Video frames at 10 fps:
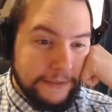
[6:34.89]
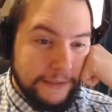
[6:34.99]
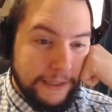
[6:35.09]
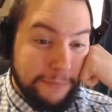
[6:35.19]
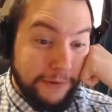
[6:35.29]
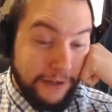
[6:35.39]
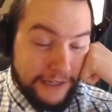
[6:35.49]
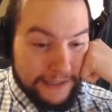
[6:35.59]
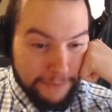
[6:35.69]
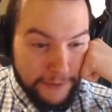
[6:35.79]
Like I
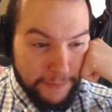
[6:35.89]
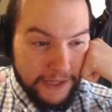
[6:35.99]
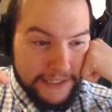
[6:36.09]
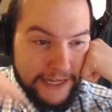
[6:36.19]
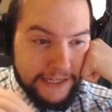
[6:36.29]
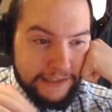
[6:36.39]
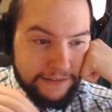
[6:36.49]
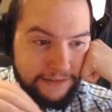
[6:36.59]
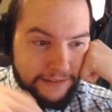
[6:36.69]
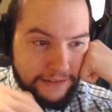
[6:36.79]
said, people are
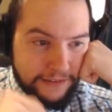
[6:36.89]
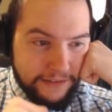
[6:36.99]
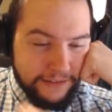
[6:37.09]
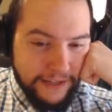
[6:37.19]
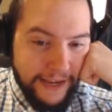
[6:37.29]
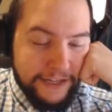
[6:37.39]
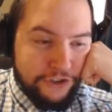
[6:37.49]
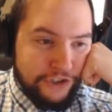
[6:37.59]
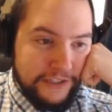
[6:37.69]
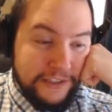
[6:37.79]
taking
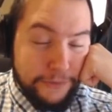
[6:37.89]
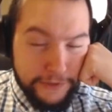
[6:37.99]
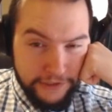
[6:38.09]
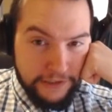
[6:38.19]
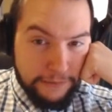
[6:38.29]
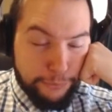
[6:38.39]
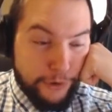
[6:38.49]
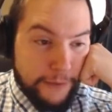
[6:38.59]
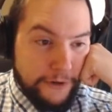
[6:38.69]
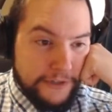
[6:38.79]
engines, which are the
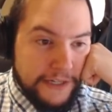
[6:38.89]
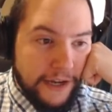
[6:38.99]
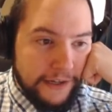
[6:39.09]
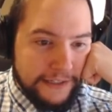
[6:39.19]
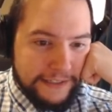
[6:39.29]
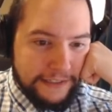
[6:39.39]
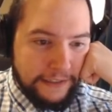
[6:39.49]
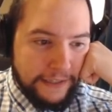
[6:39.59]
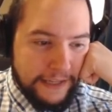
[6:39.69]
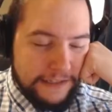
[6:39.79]
primary targets, a little
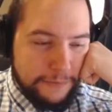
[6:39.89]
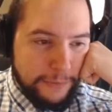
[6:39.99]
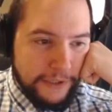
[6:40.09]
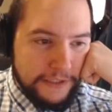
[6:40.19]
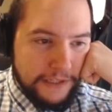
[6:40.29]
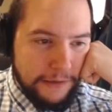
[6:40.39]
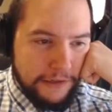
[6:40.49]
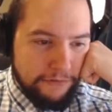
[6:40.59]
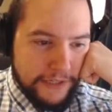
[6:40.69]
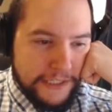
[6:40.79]
less, but I'm going
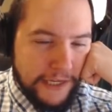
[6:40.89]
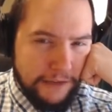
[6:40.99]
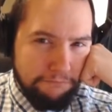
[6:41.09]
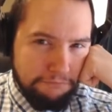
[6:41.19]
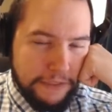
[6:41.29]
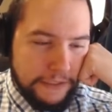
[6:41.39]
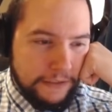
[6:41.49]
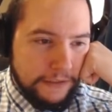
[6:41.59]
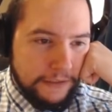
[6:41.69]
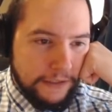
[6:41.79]
to risk it.
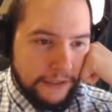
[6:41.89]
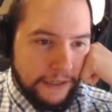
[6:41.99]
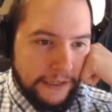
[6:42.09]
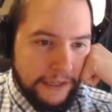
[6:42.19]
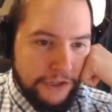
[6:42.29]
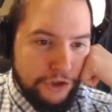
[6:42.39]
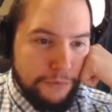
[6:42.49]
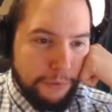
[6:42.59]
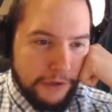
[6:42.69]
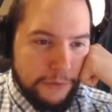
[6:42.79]
Here, you
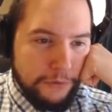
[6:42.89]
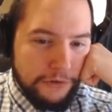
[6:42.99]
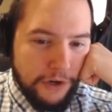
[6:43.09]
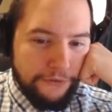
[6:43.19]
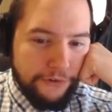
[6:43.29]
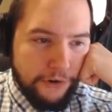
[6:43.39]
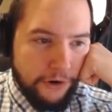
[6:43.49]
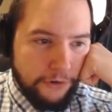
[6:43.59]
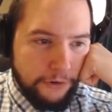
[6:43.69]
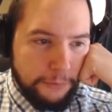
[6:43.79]
probably would go for
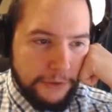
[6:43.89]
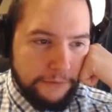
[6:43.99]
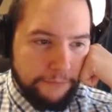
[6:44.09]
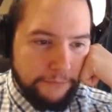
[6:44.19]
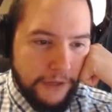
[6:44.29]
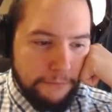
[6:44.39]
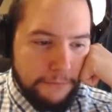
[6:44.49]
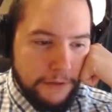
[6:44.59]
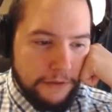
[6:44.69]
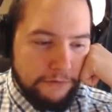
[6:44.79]
Coral, but I'm
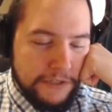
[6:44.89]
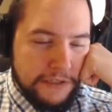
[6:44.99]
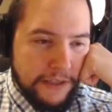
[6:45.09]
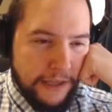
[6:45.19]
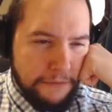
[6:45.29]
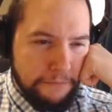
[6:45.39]
going to risk that.